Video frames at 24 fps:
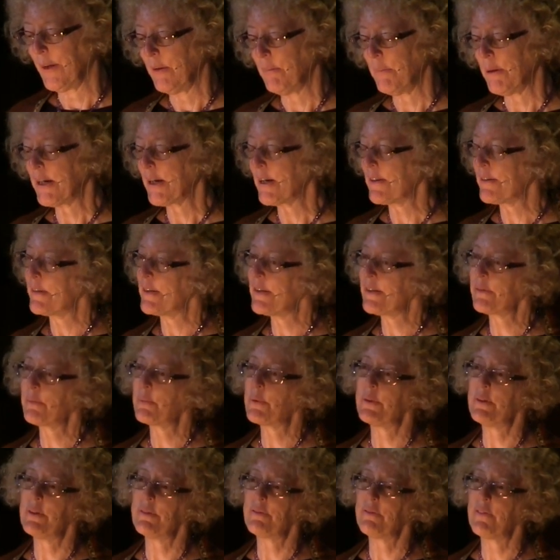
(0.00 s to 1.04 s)
because this
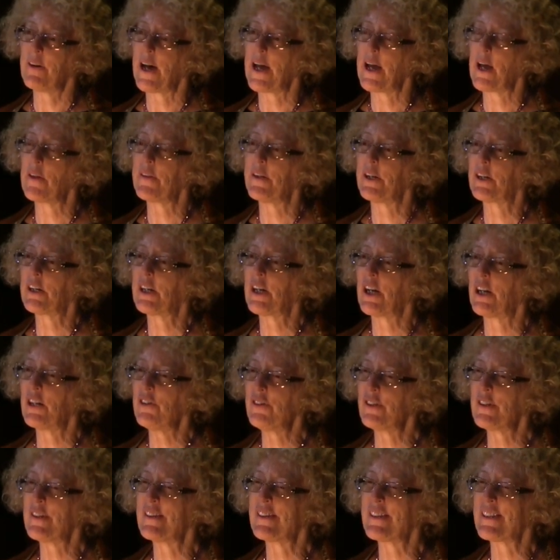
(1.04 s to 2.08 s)
would defile their
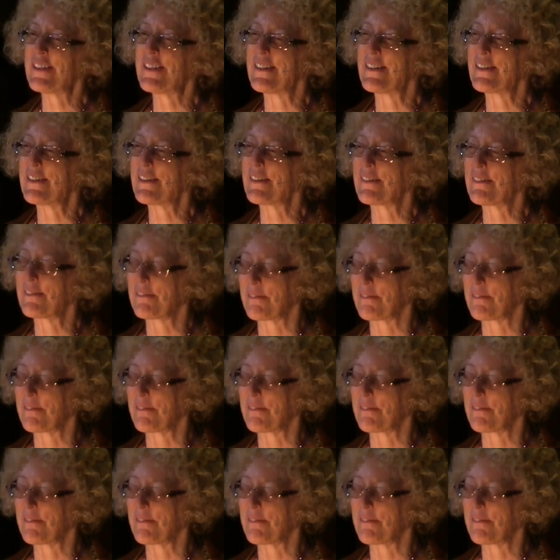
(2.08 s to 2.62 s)
consciences.